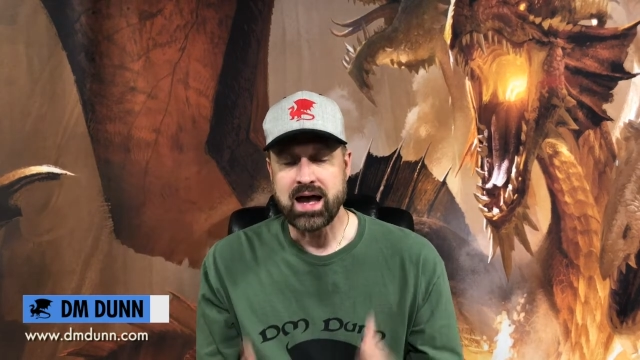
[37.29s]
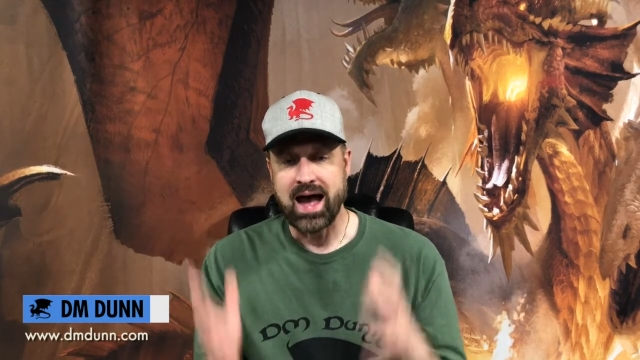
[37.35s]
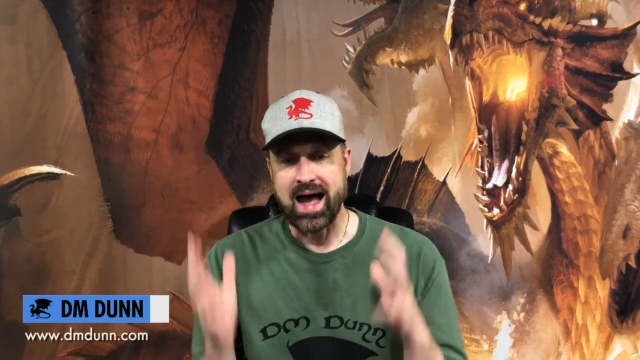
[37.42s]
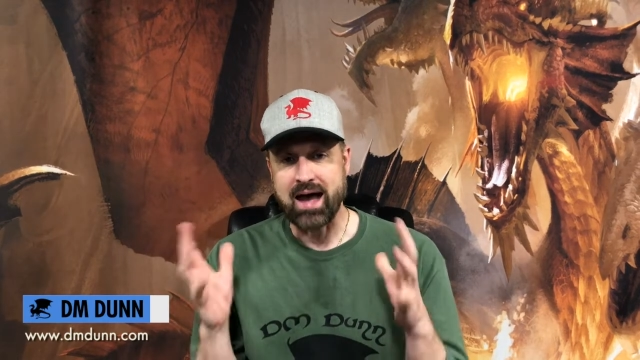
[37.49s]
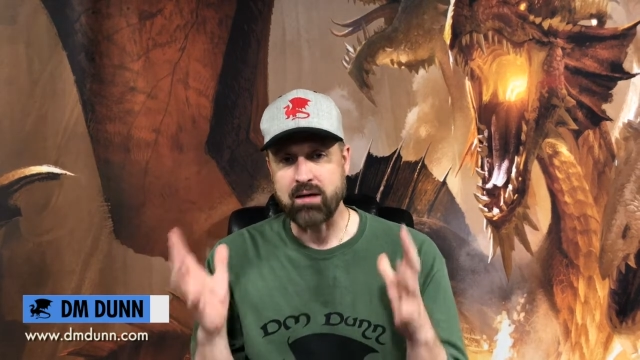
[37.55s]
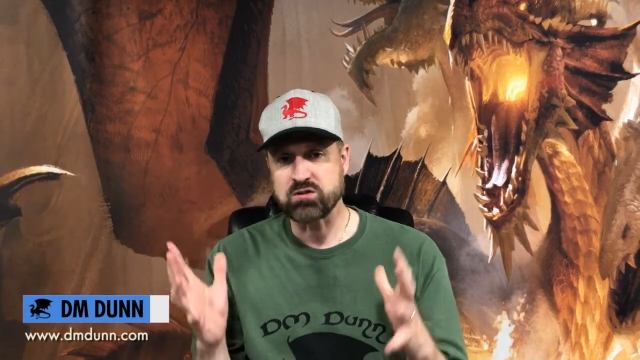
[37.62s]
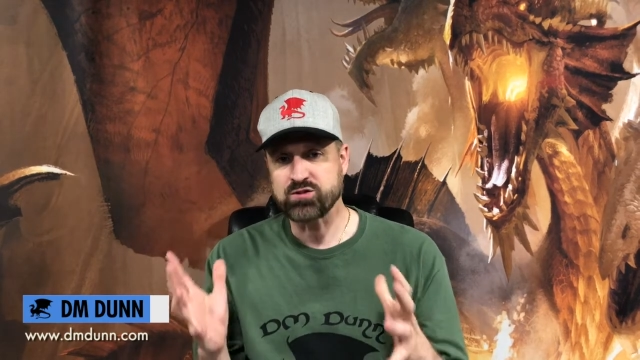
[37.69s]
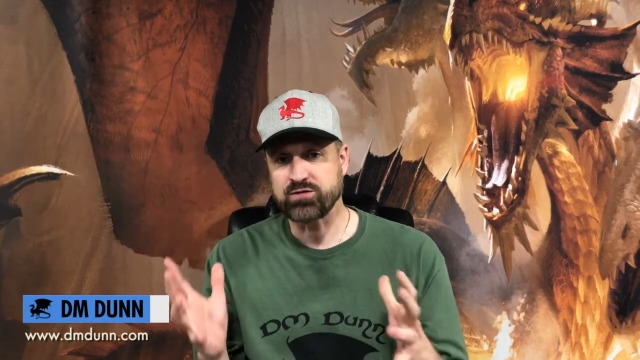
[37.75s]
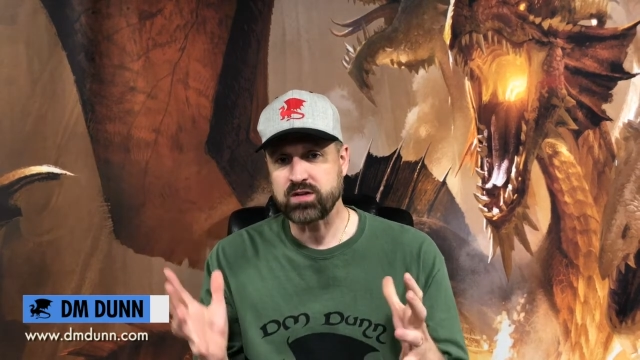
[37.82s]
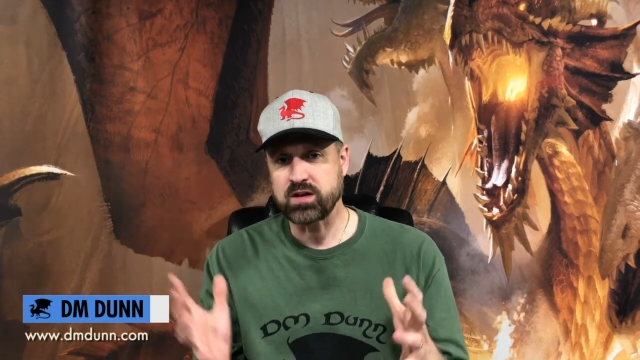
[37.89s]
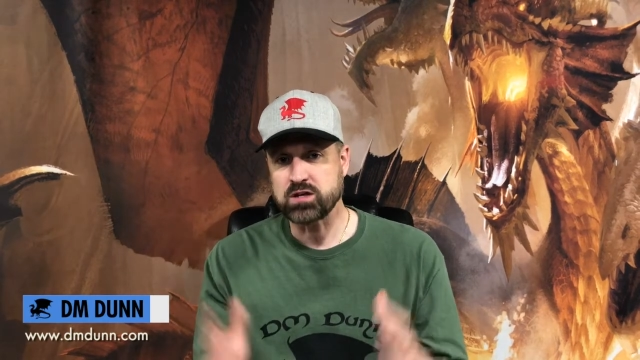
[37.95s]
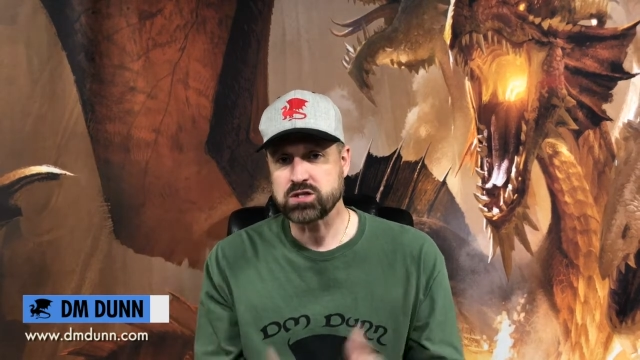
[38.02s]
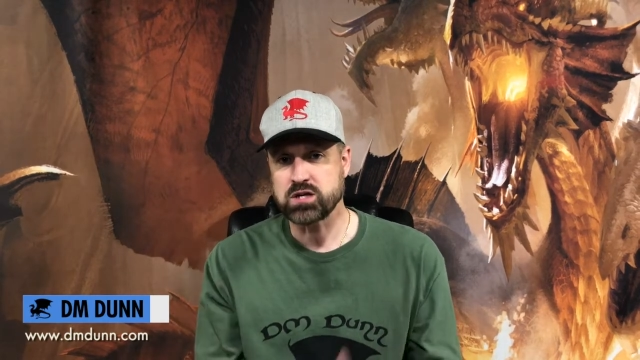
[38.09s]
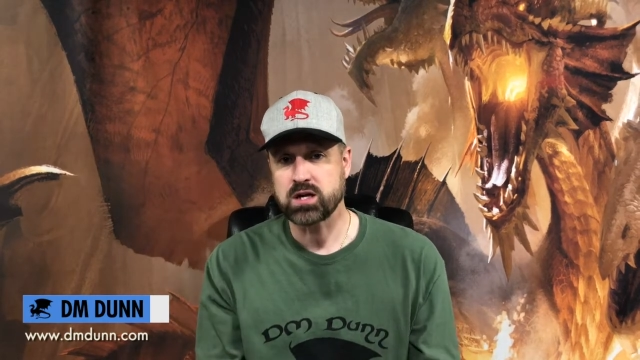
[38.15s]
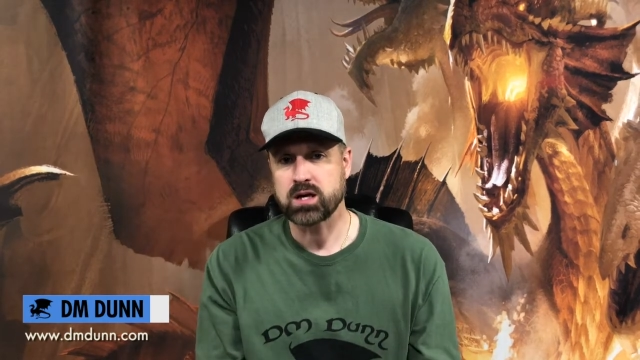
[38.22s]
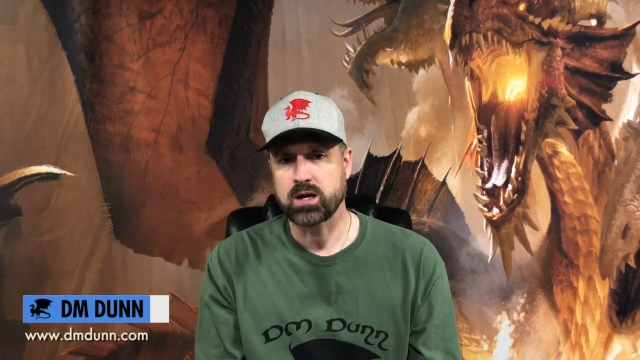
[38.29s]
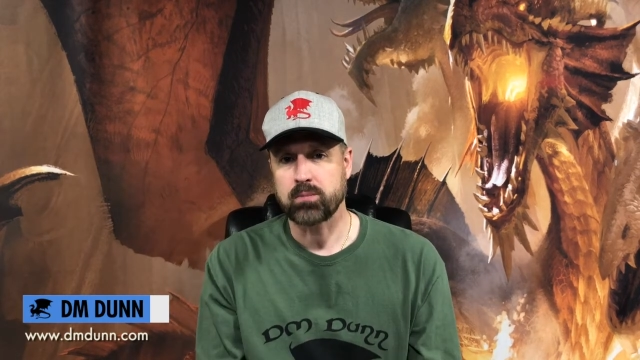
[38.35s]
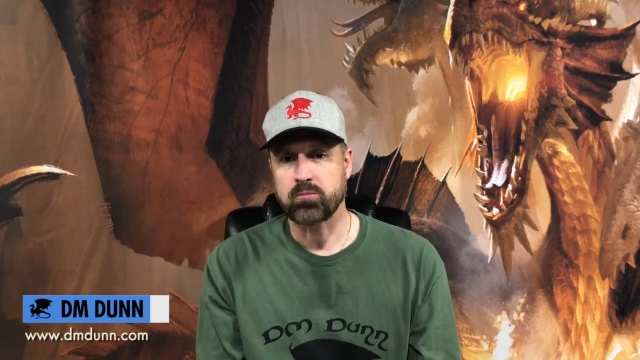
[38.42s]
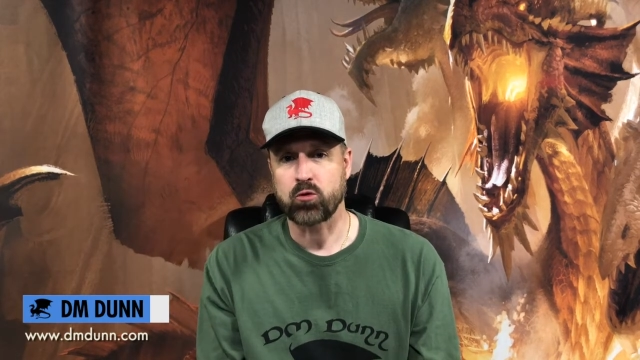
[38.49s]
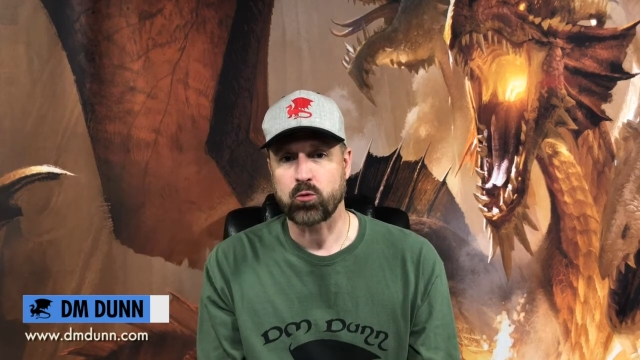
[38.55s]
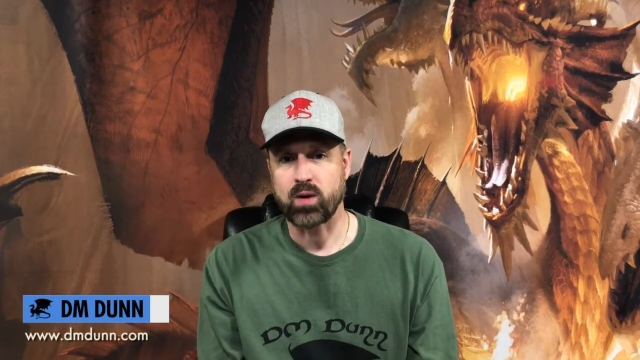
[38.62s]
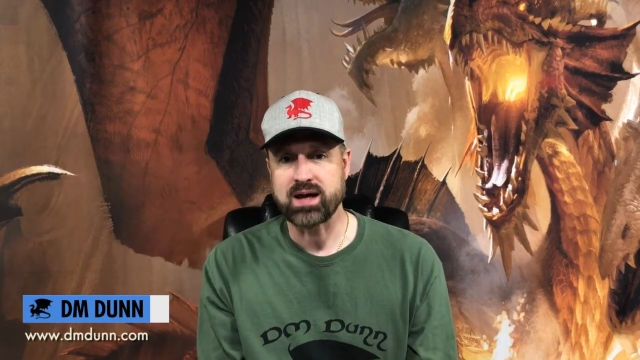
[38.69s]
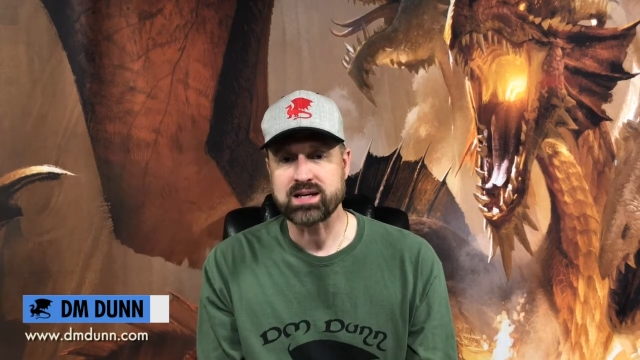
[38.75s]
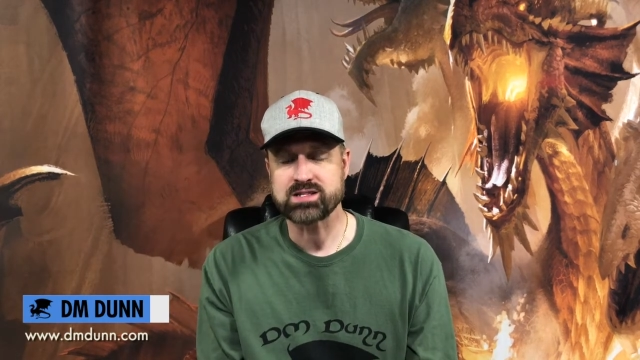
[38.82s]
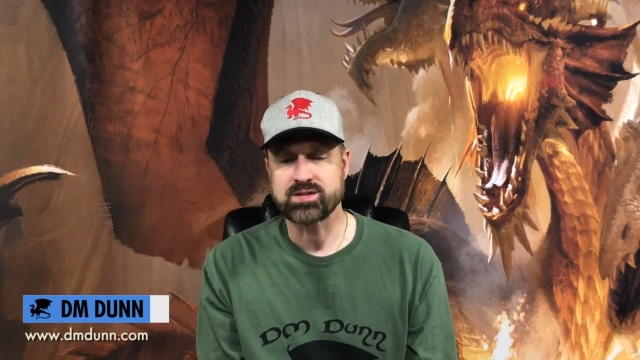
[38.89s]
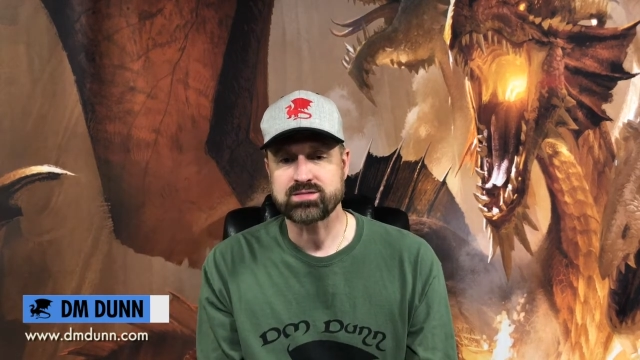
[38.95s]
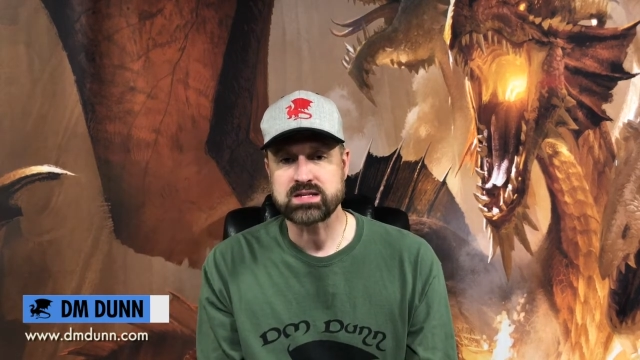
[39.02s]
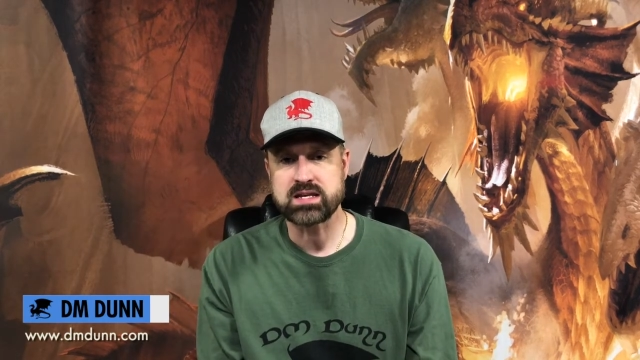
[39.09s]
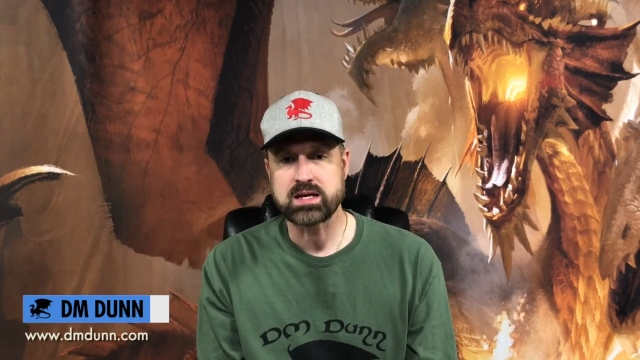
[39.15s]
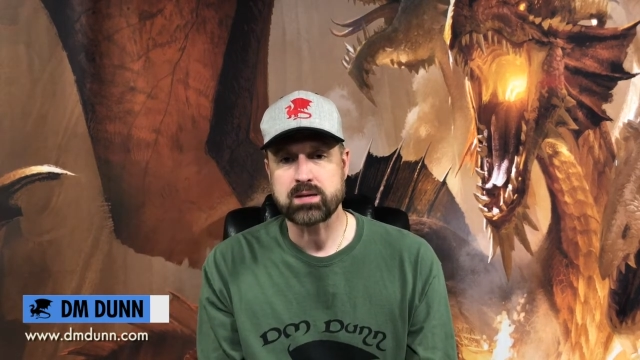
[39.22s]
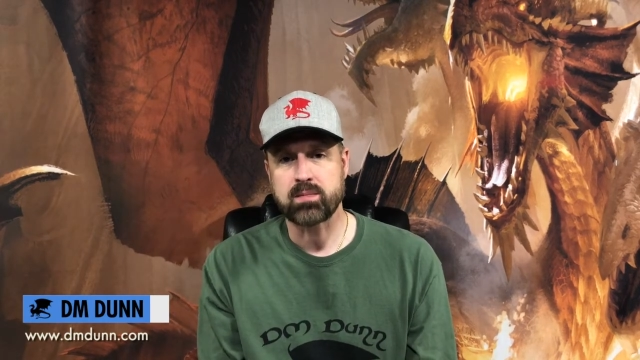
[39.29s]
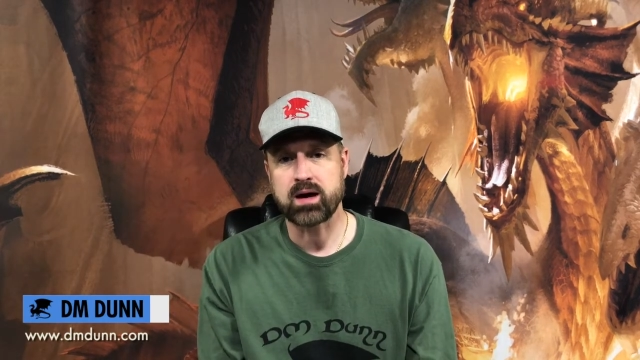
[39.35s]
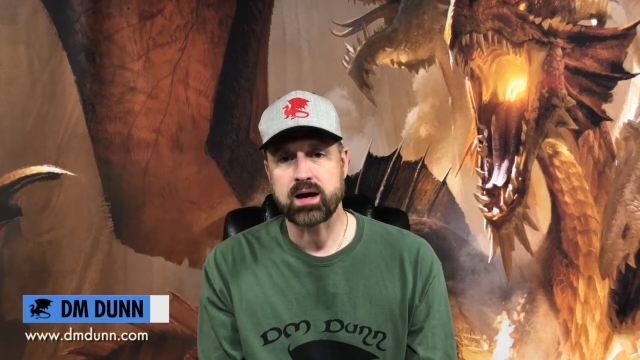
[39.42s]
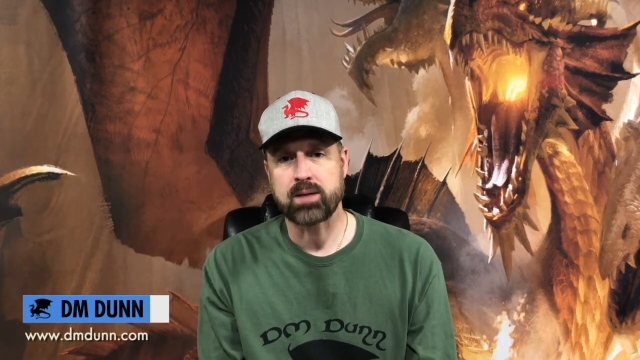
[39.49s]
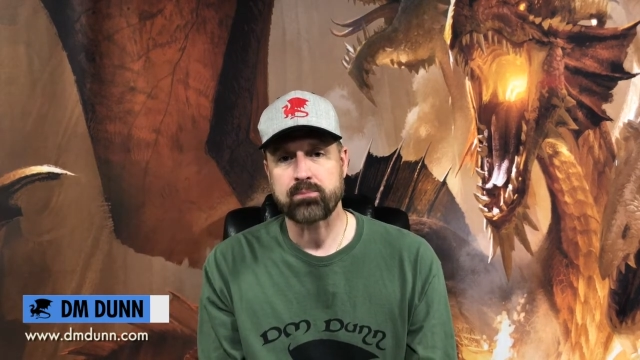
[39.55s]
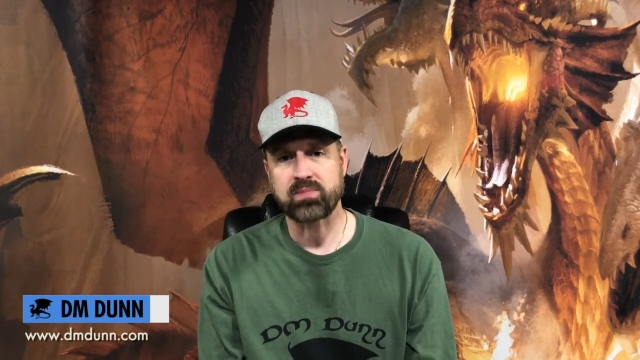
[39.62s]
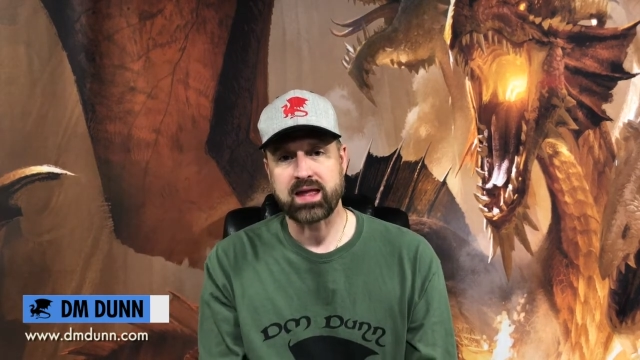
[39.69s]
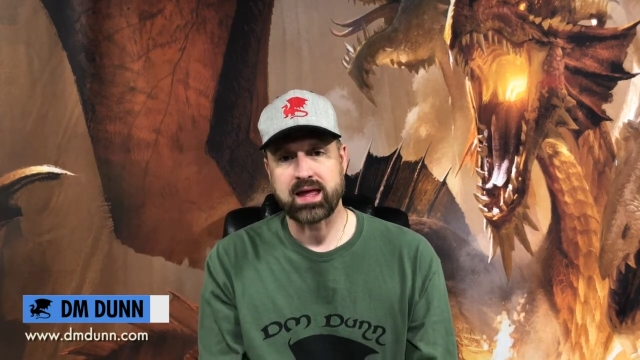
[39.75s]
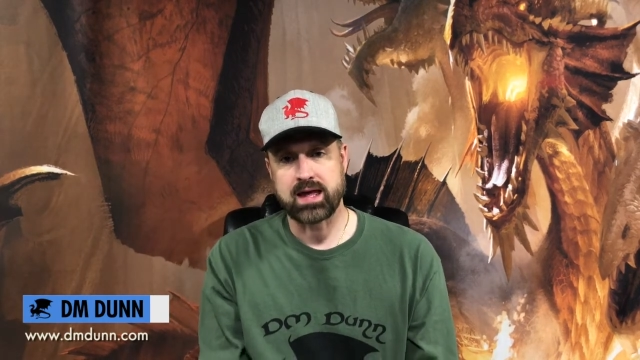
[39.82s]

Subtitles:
I was finishing up the Rise of Tiamat,